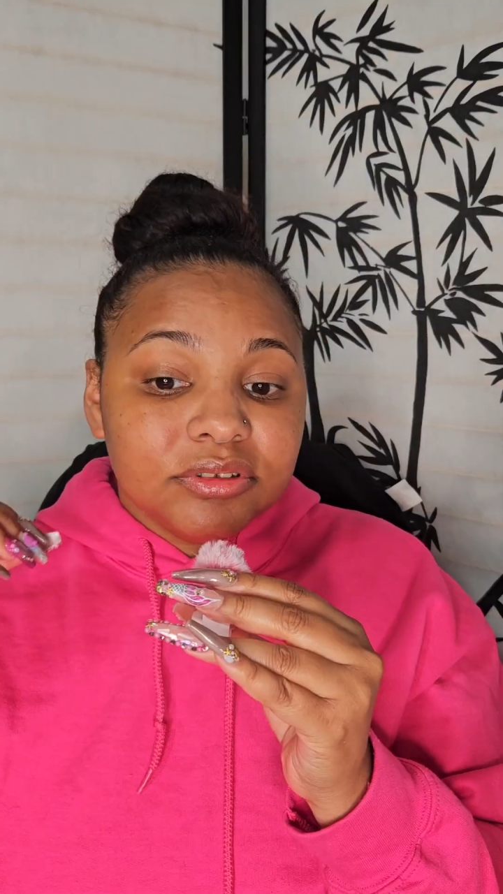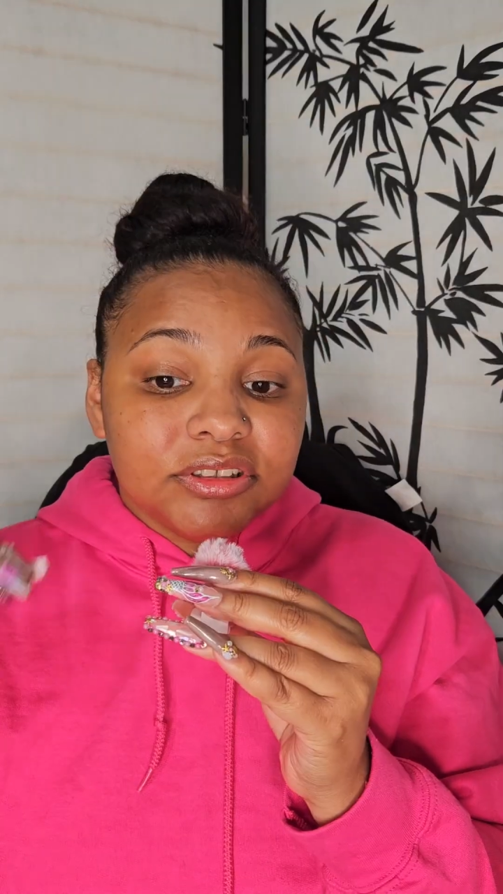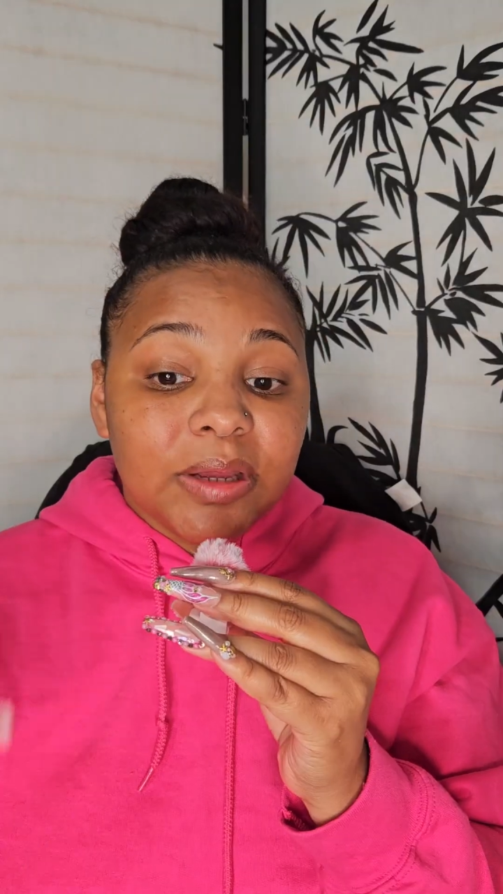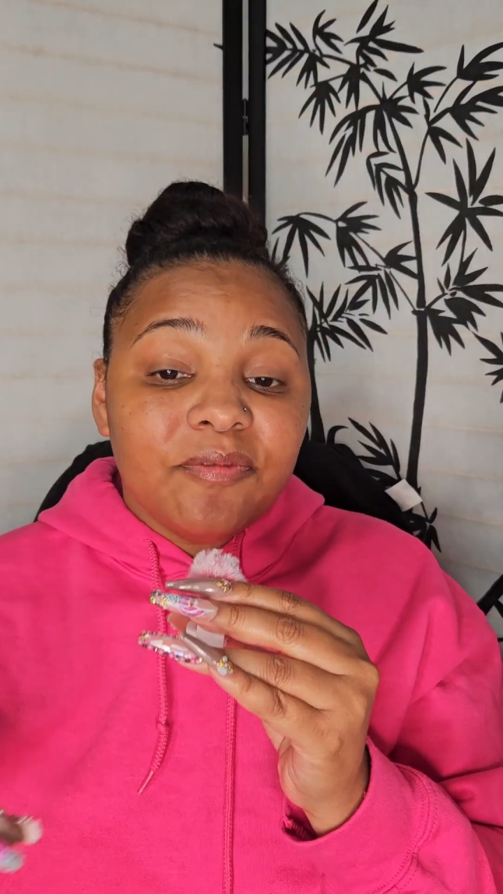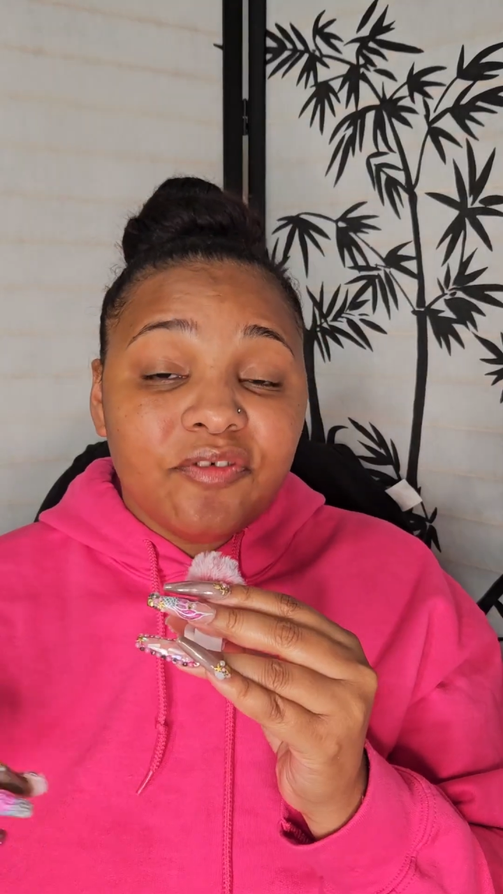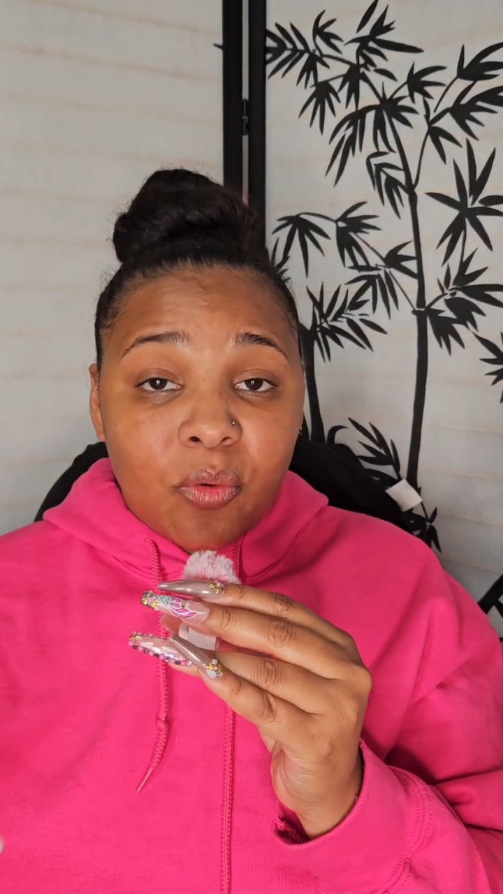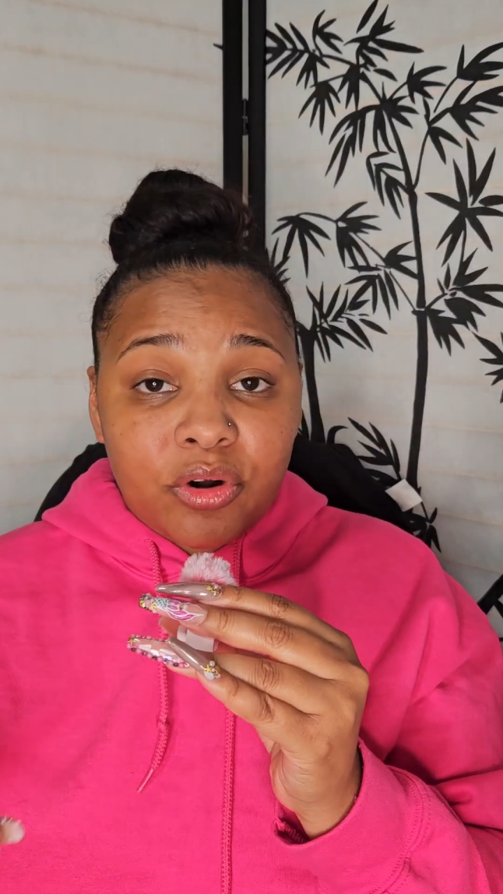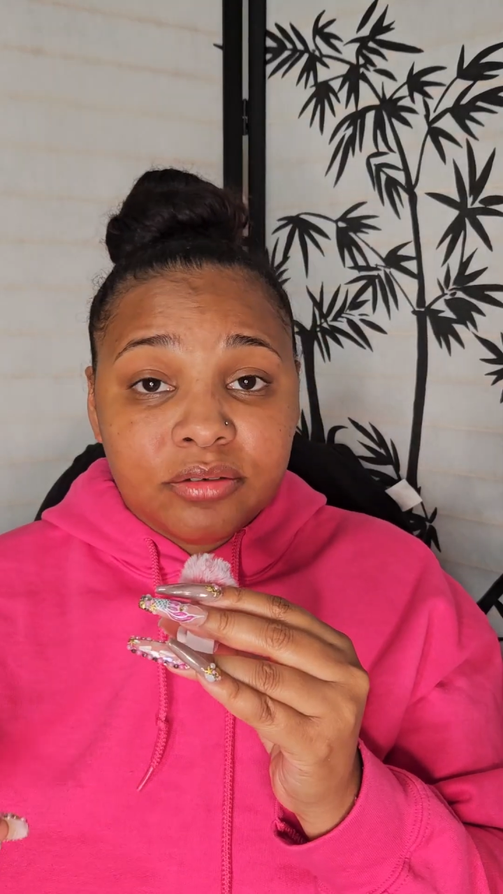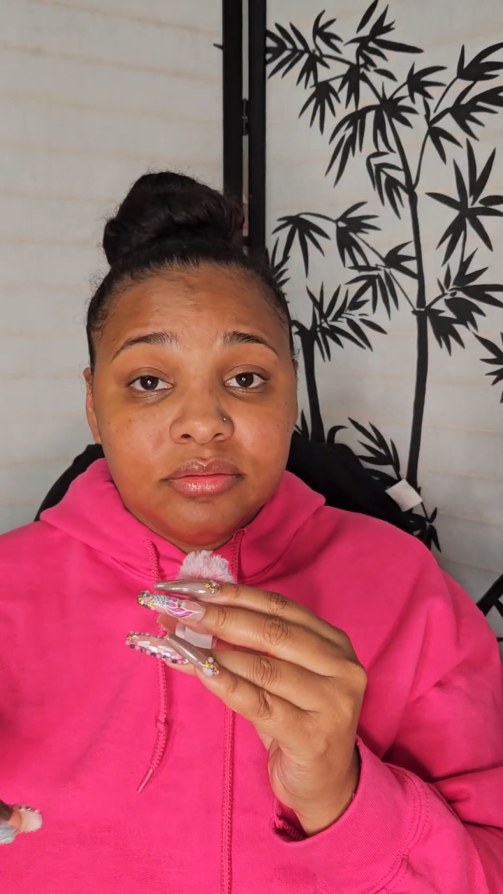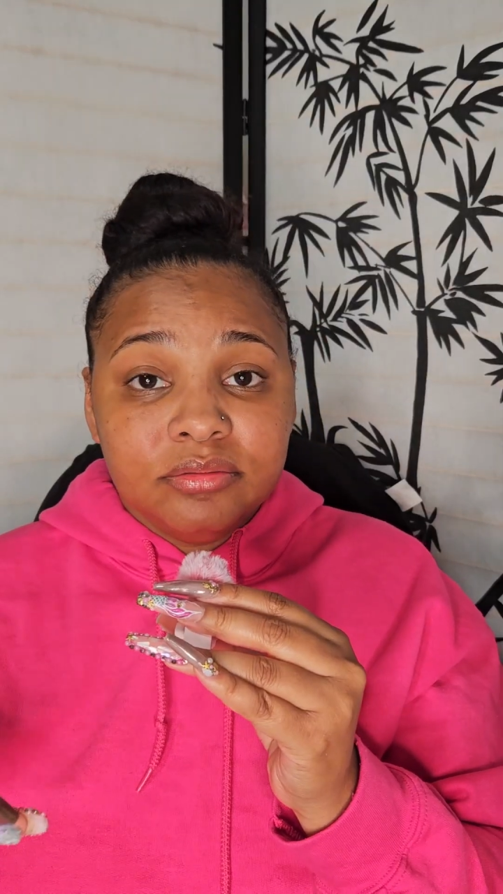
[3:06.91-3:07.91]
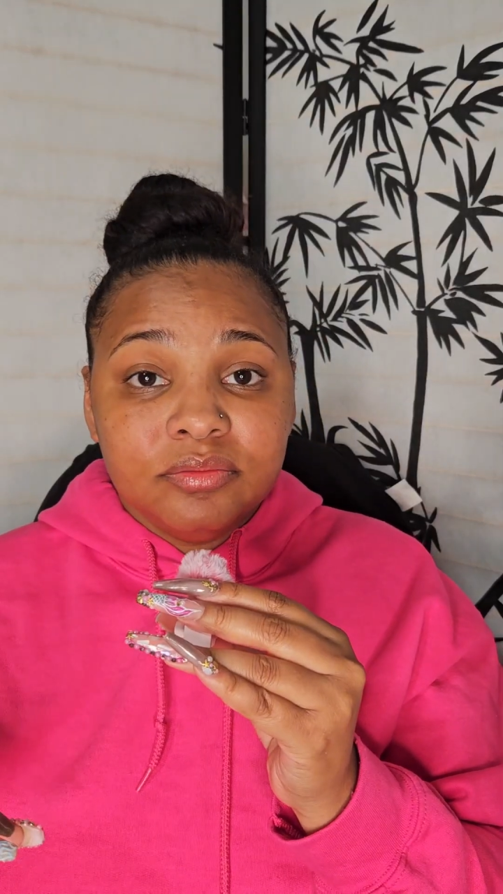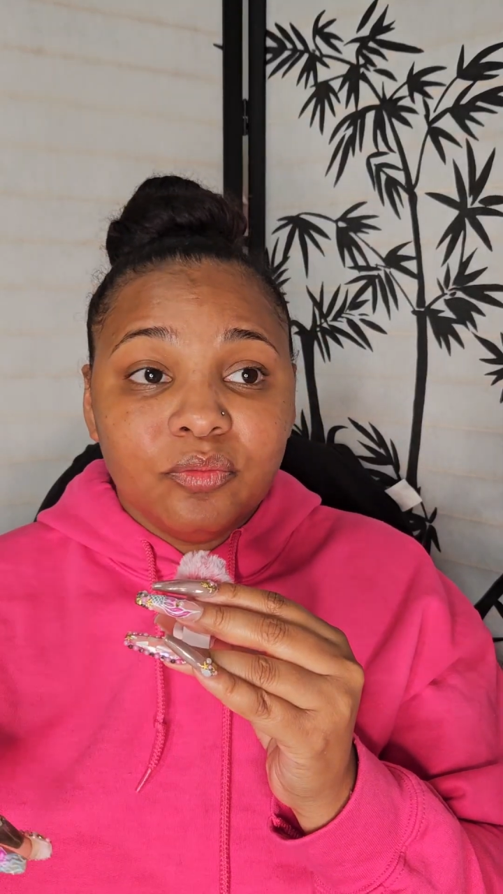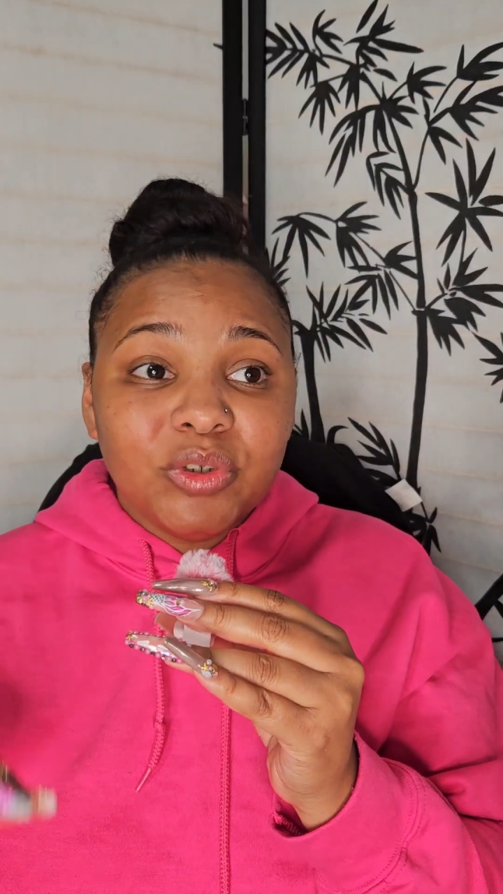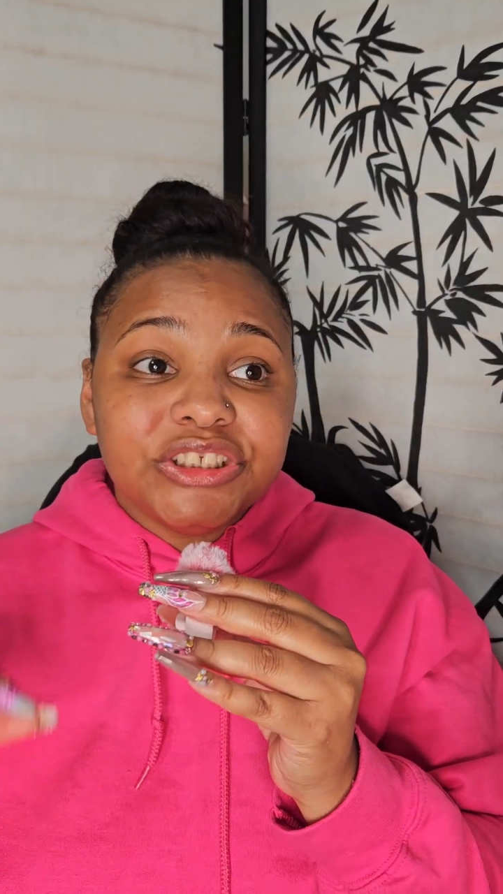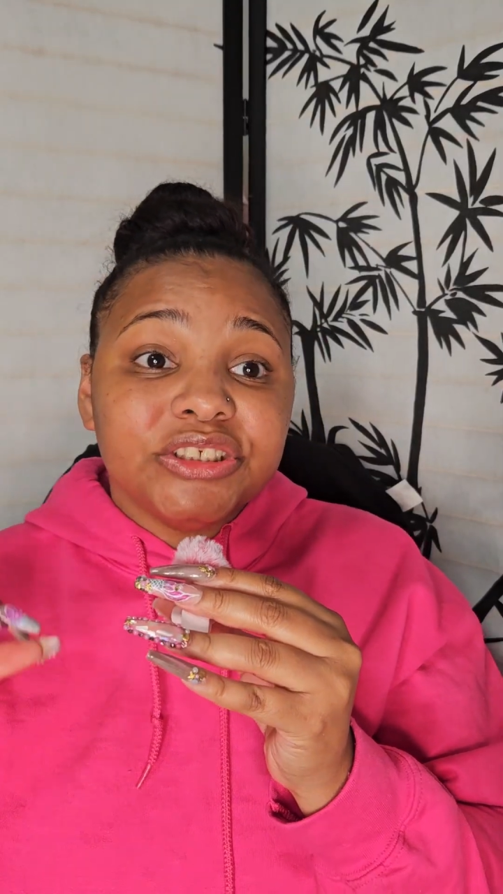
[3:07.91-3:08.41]
Step 4,
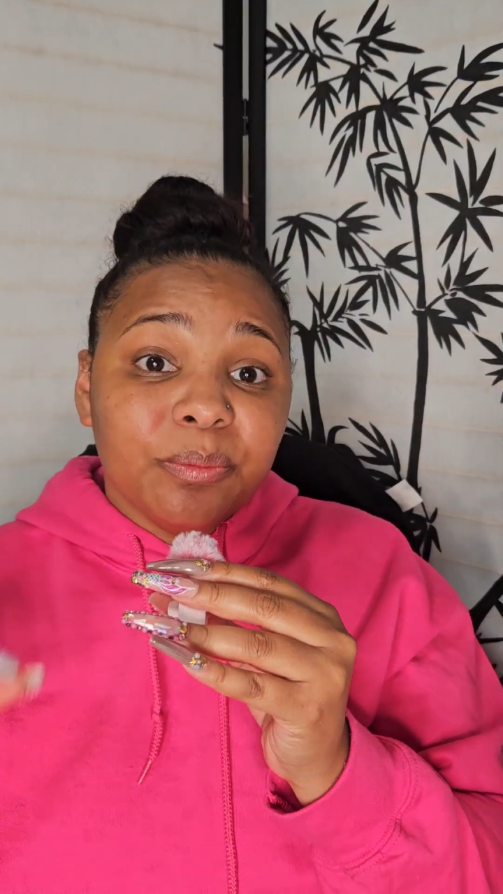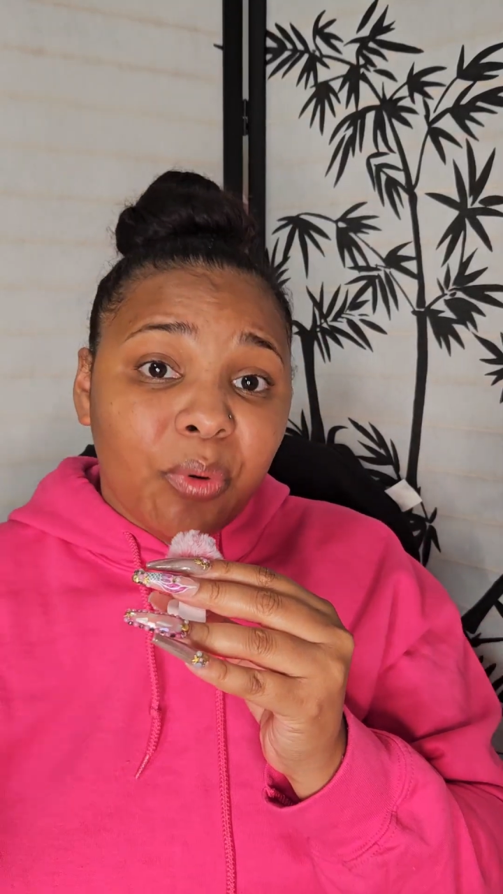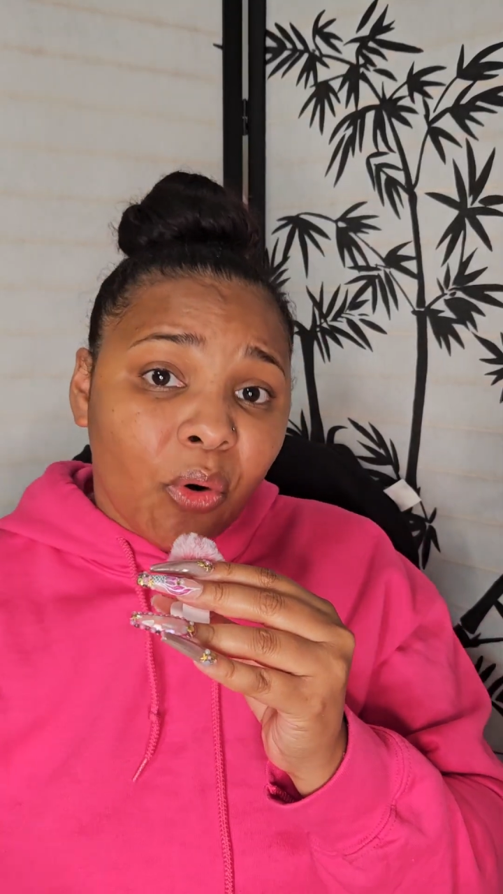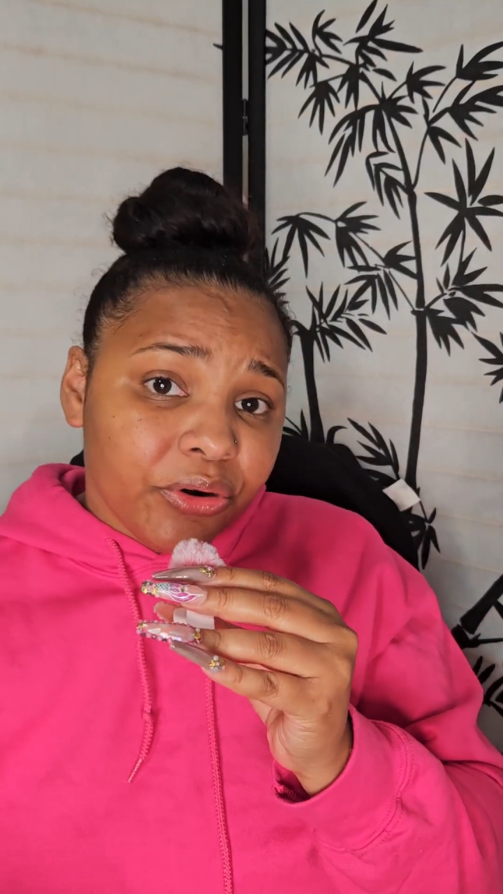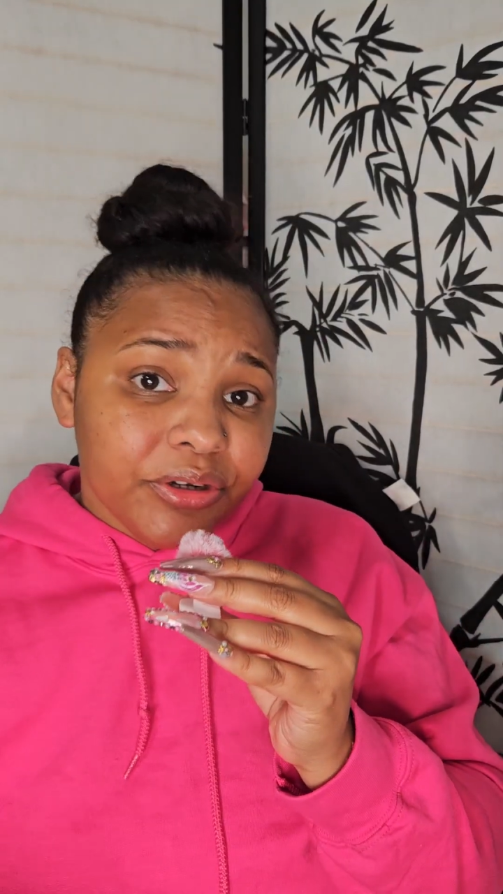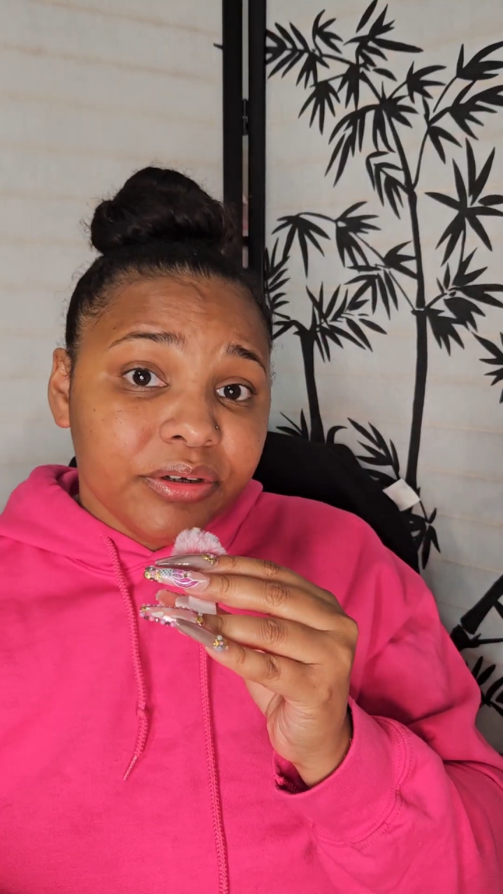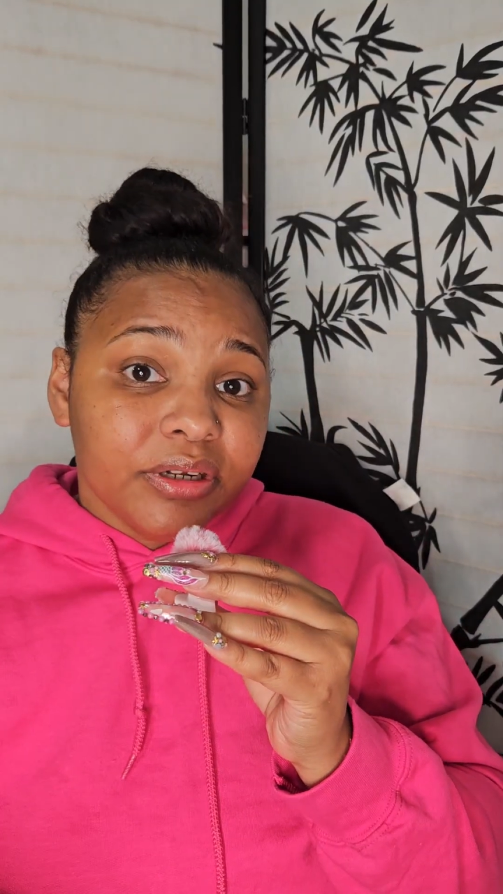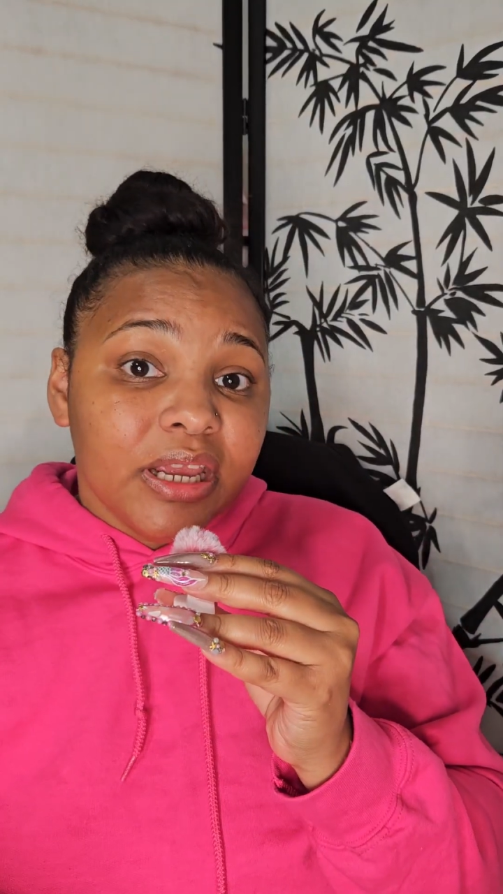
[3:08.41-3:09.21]
which is important,